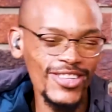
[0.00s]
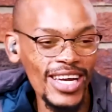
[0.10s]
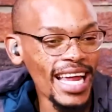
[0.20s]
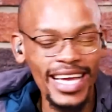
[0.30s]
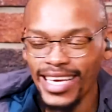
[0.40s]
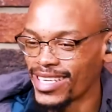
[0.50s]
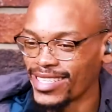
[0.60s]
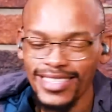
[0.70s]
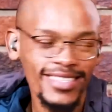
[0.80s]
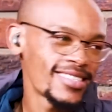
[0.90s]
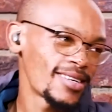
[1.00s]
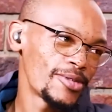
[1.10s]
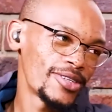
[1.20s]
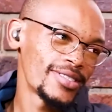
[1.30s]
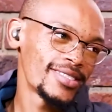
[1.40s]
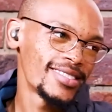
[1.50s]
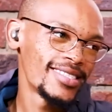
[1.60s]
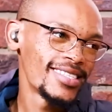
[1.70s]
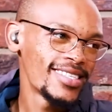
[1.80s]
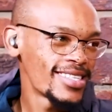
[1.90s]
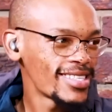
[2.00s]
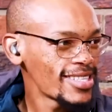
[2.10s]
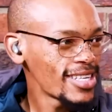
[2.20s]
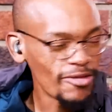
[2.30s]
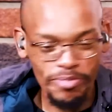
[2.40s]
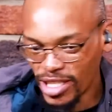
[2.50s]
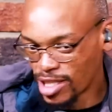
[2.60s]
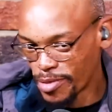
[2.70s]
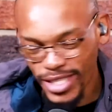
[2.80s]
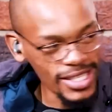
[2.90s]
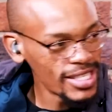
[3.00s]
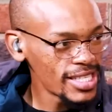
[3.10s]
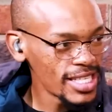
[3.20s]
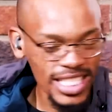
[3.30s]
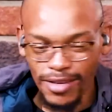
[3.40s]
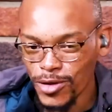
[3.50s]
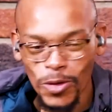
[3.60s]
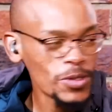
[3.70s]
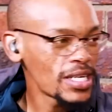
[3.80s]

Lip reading: you're like, come on. I've built businesses, I've sold